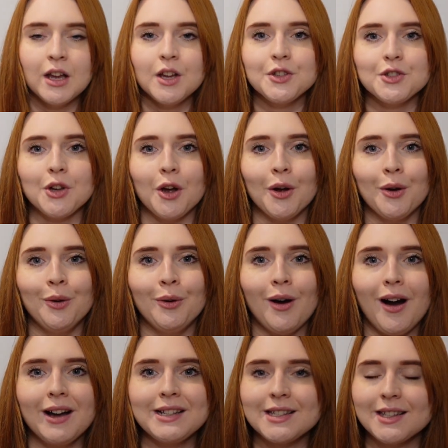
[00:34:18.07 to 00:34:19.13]
So
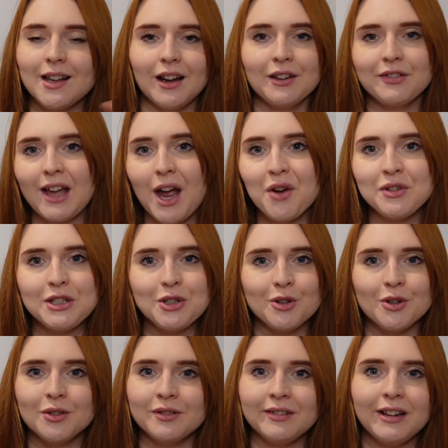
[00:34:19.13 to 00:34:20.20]
I just kind of carried
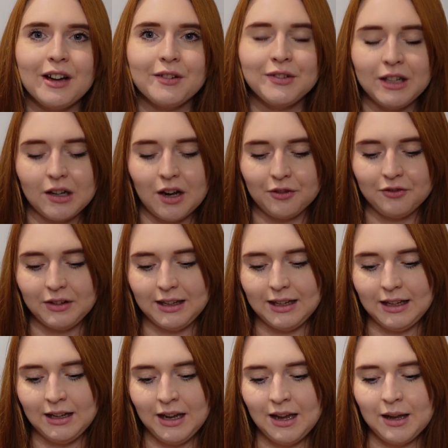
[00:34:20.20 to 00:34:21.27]
on,
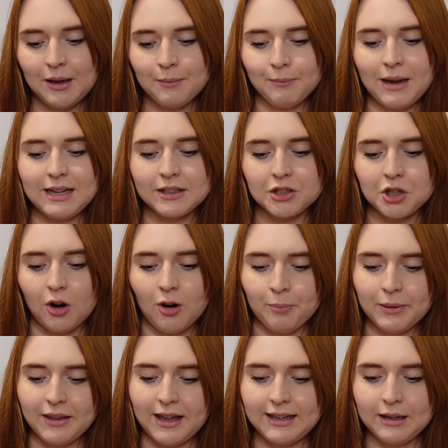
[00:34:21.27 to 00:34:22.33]
lovely, made a top,
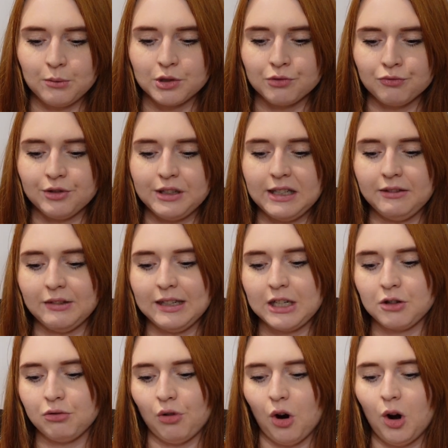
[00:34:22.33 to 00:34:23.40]
but then it was really
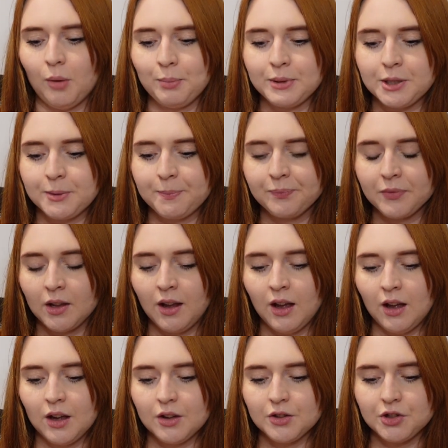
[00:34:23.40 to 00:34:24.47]
cropped.
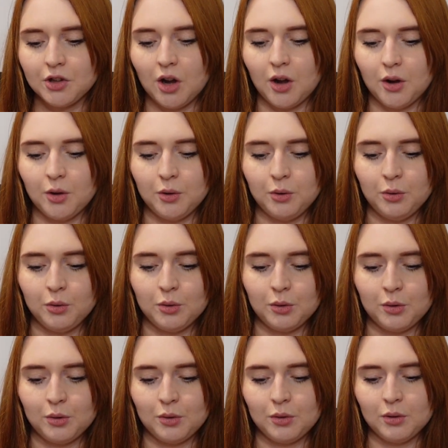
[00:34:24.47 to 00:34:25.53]
So
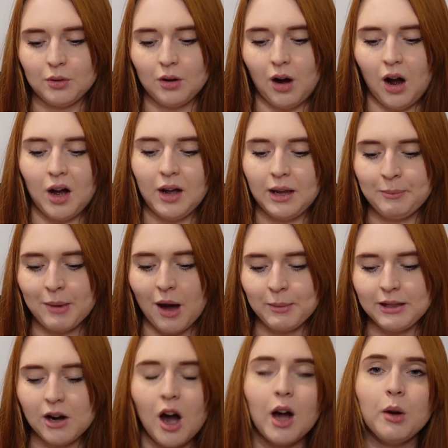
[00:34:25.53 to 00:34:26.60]
I
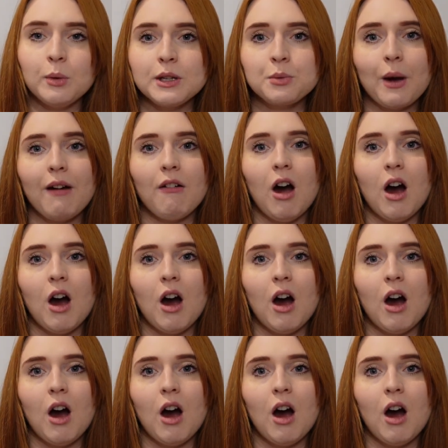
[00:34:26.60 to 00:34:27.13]
mean, I always wear a